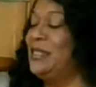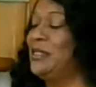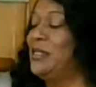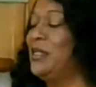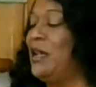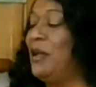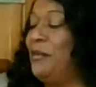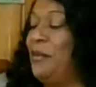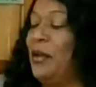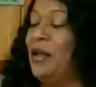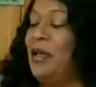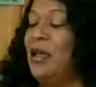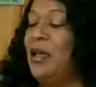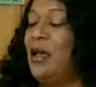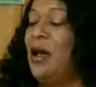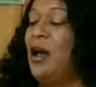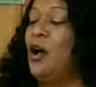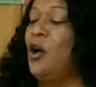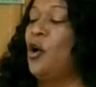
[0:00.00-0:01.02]
some
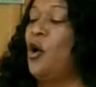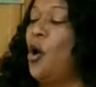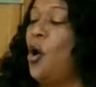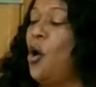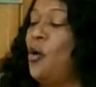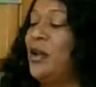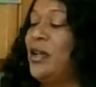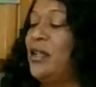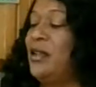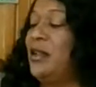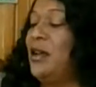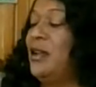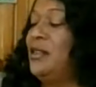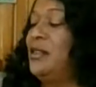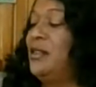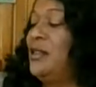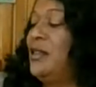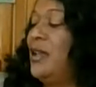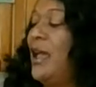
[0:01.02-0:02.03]

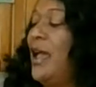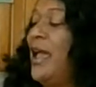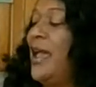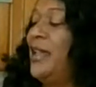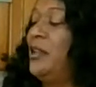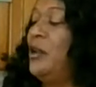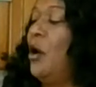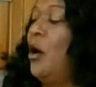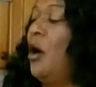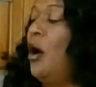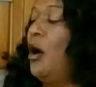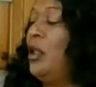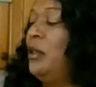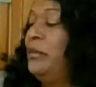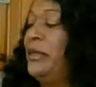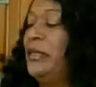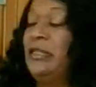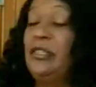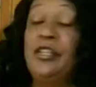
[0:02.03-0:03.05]
coconut and
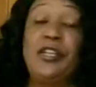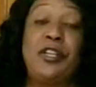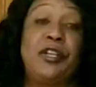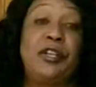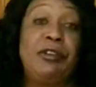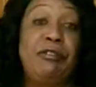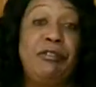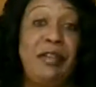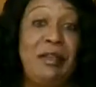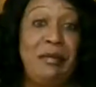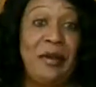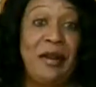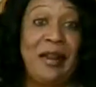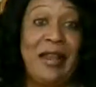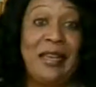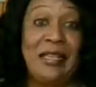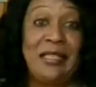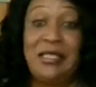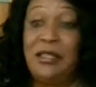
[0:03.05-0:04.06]
almond creamer,
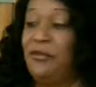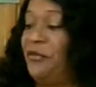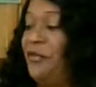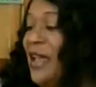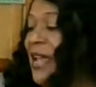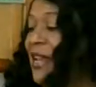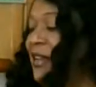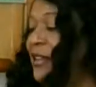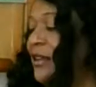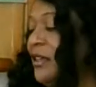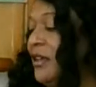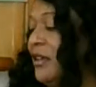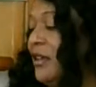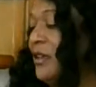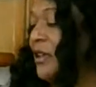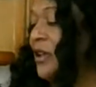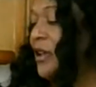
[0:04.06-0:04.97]
and it's a vanilla